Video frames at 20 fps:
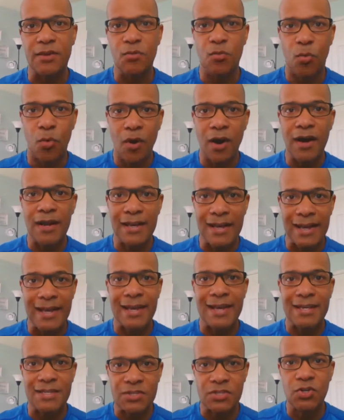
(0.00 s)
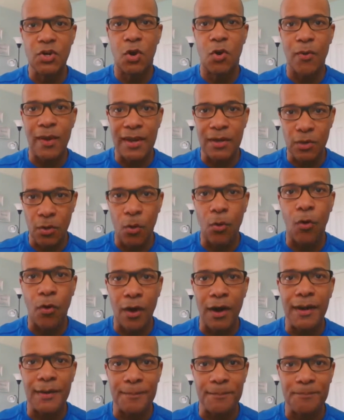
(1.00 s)
What is going
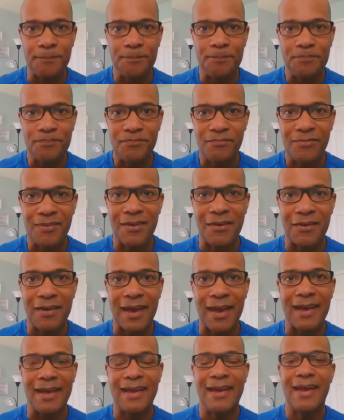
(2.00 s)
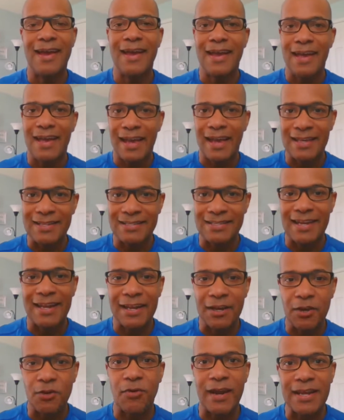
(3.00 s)
on? Okay, it's
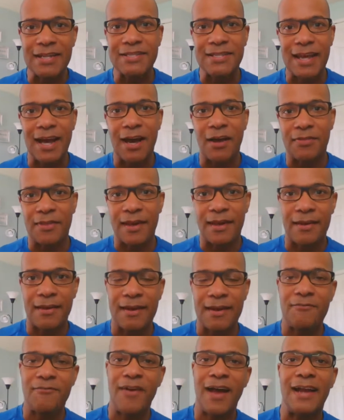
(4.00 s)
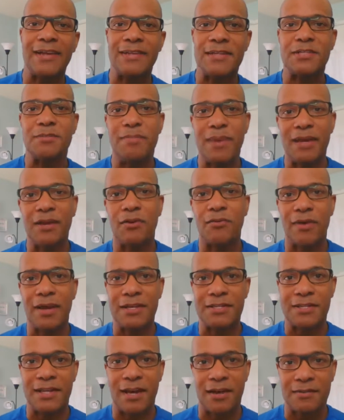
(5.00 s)
getting crazy out there. In fact, it's been
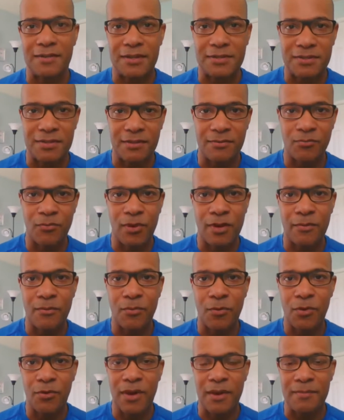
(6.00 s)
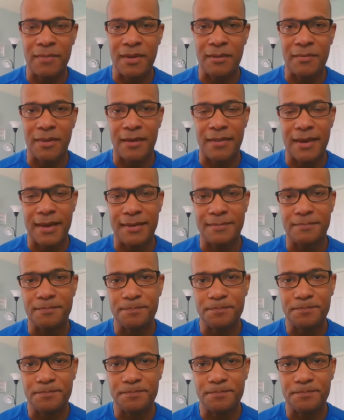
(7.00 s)
crazy out there. So what do I mean by that?